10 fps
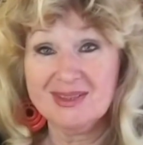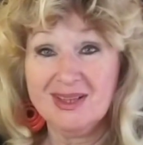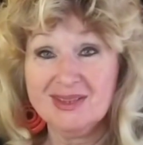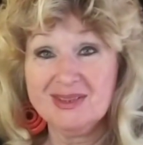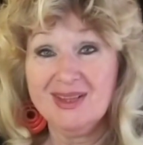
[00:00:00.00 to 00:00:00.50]

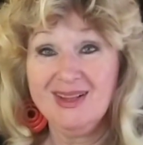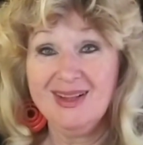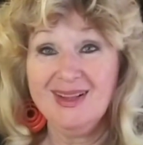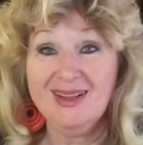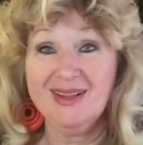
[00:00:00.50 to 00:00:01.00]
that.
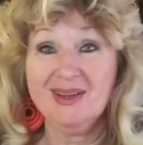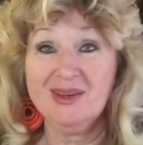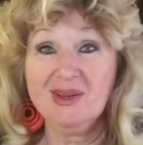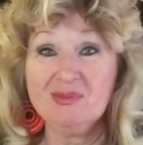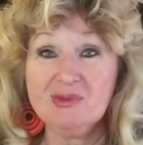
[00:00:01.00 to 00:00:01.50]

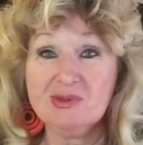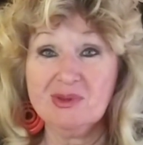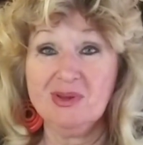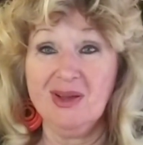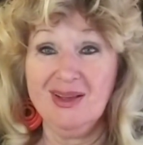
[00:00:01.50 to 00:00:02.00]
I'm
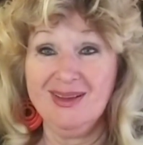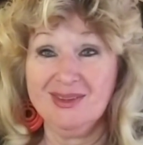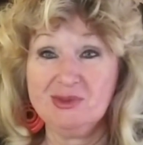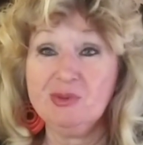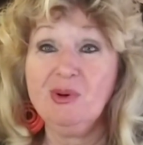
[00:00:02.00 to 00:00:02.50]

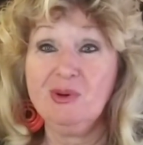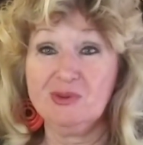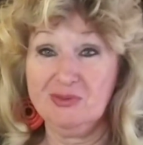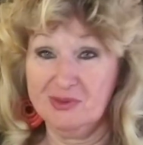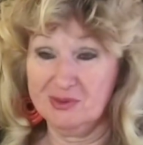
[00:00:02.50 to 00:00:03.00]
too
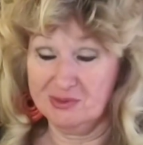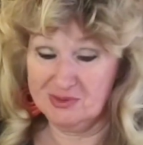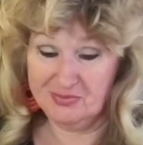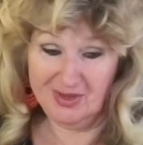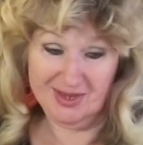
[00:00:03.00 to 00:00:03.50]
old for
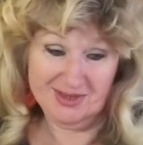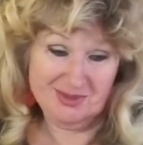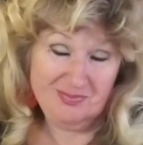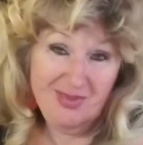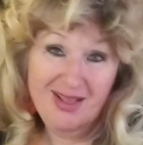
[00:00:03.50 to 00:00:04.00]
those things.